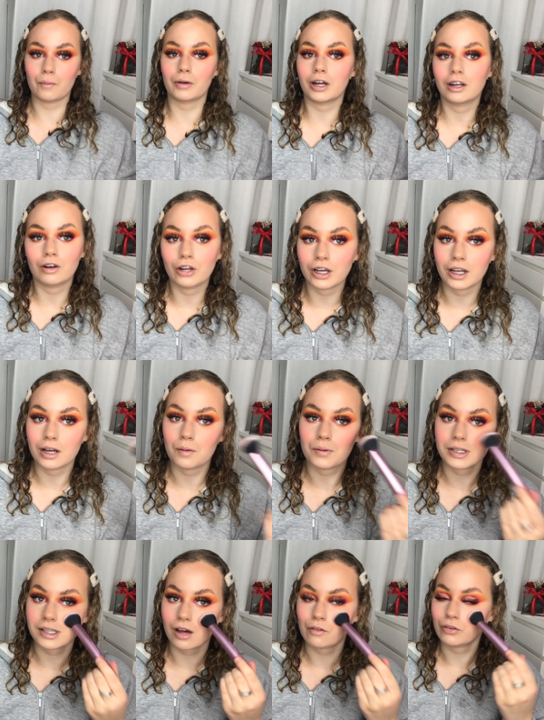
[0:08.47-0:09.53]
kind of looking at
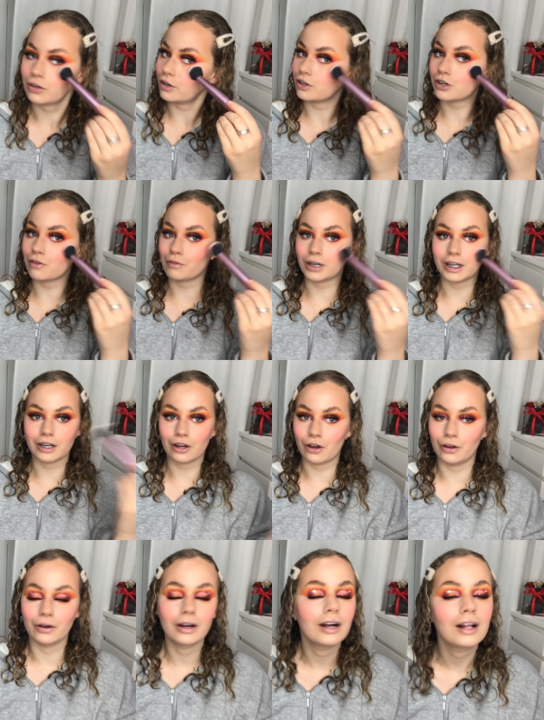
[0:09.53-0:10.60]
myself and I don't really know
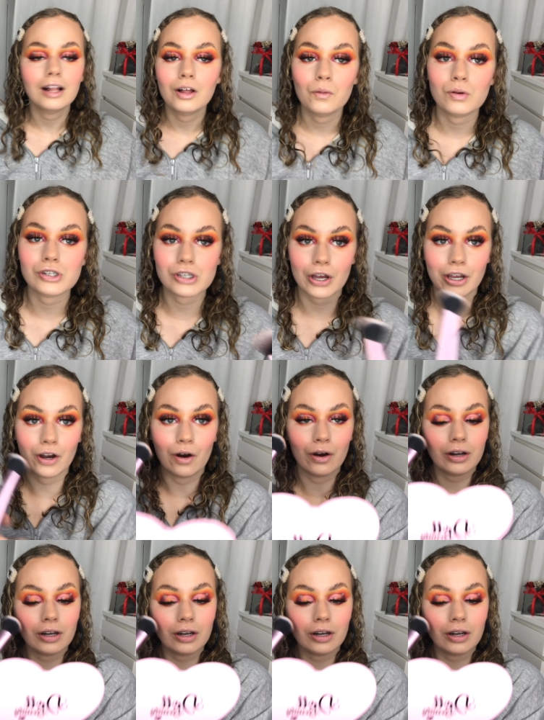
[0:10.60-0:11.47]
what's going on.